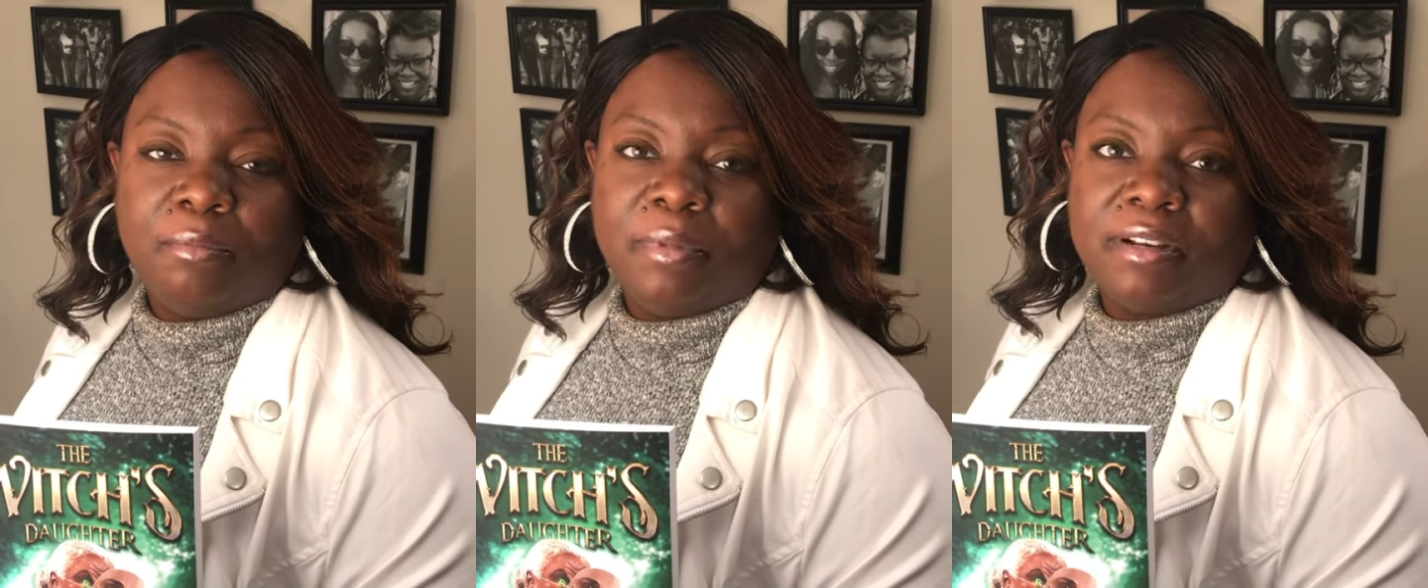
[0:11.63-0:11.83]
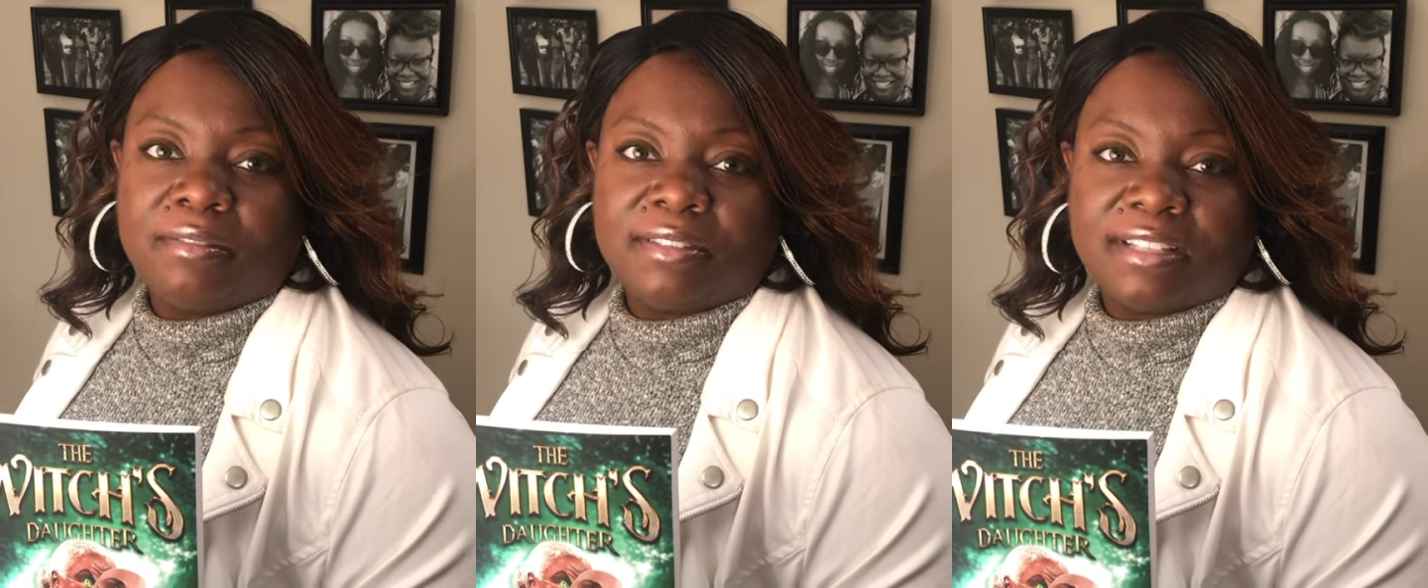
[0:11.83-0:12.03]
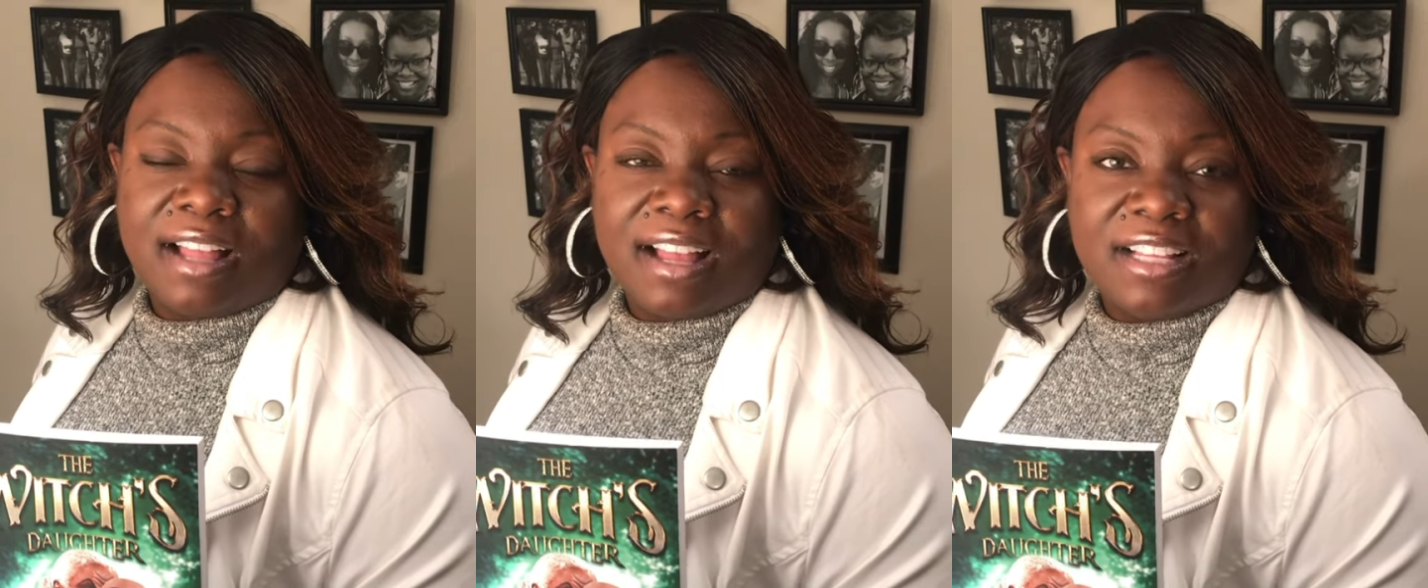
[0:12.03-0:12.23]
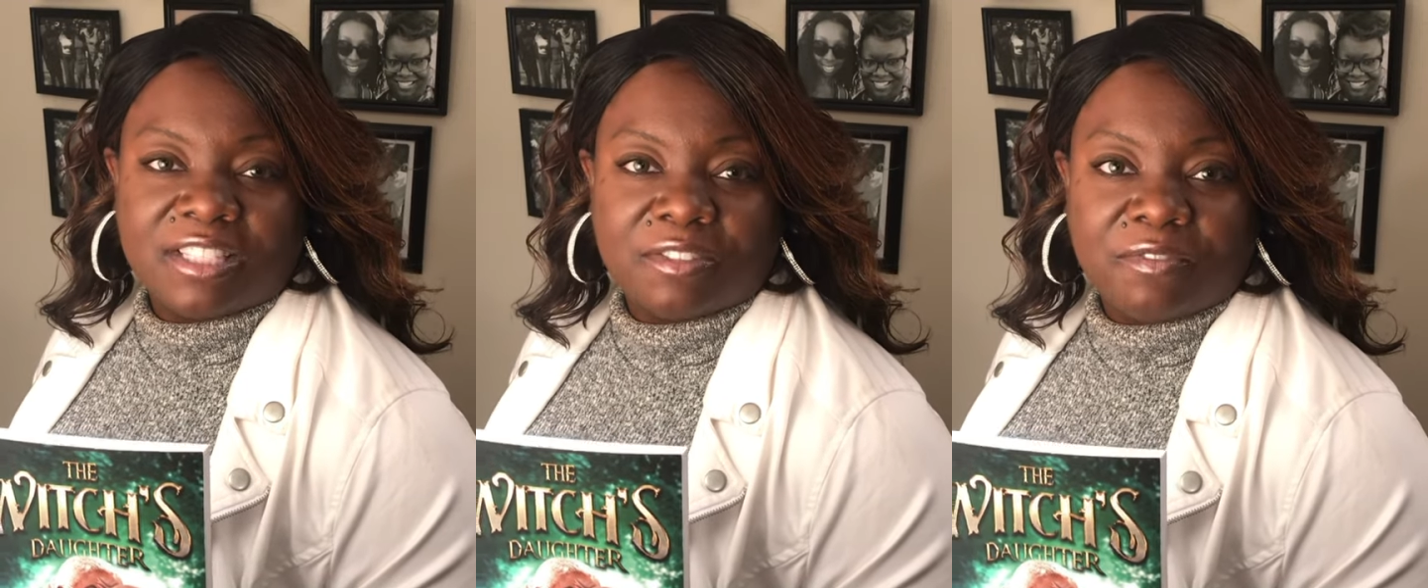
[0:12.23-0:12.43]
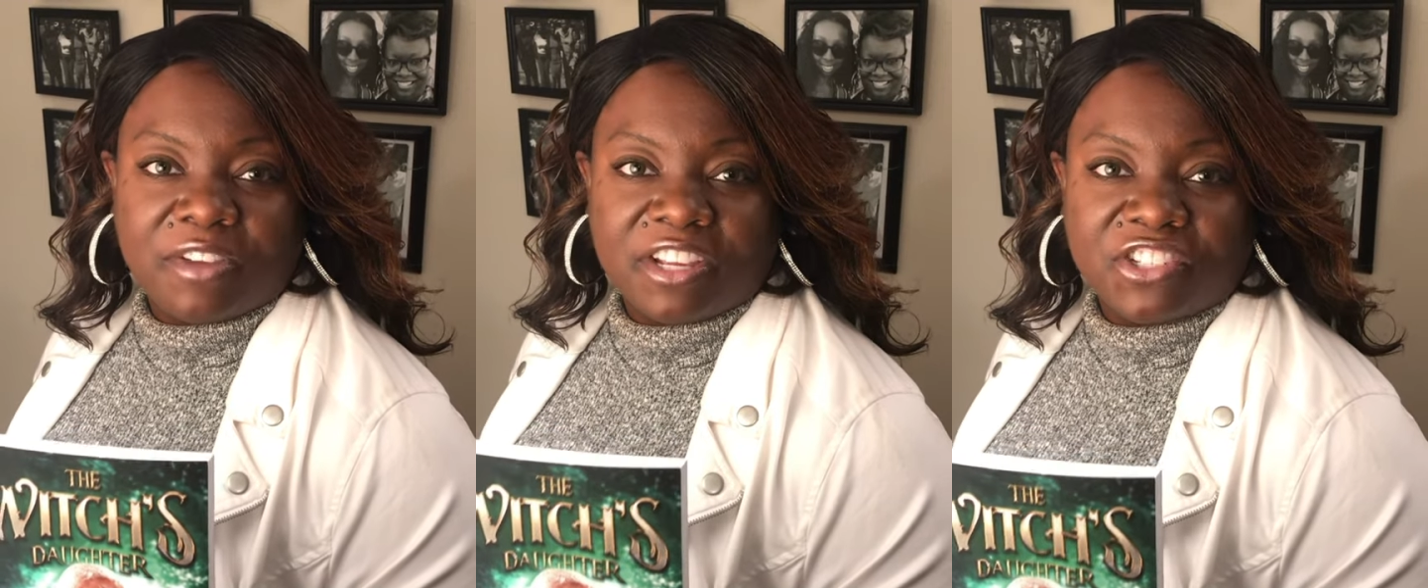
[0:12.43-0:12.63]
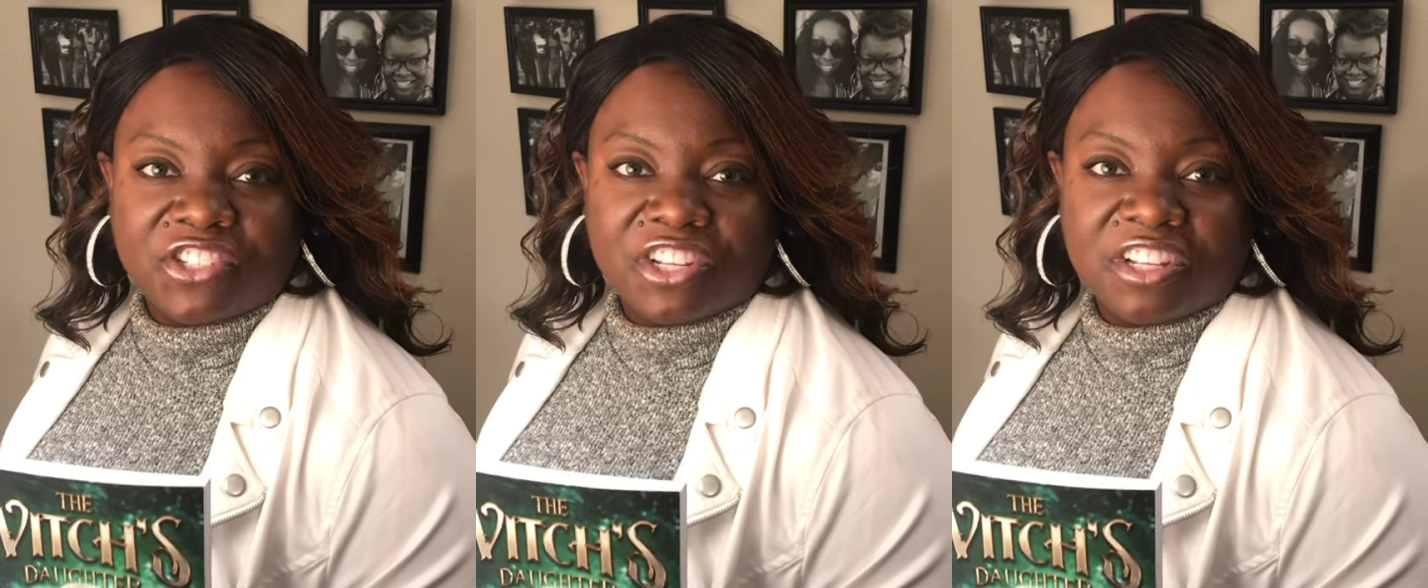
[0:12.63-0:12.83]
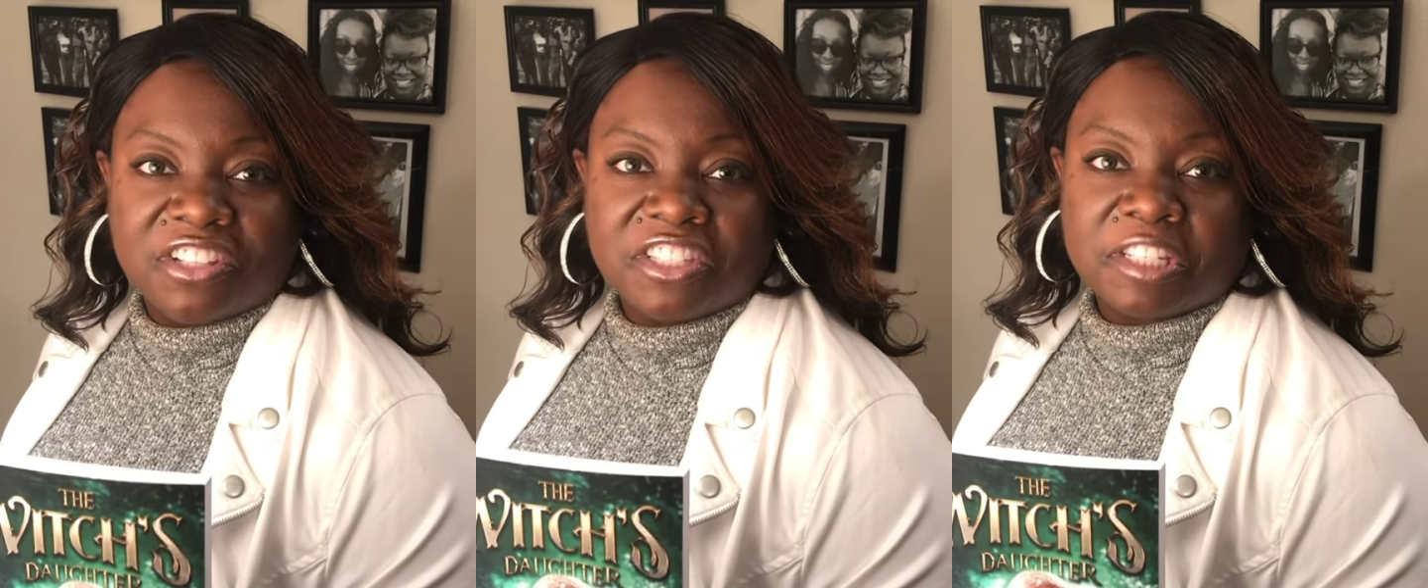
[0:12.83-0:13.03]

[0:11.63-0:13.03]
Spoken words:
bit of science fiction,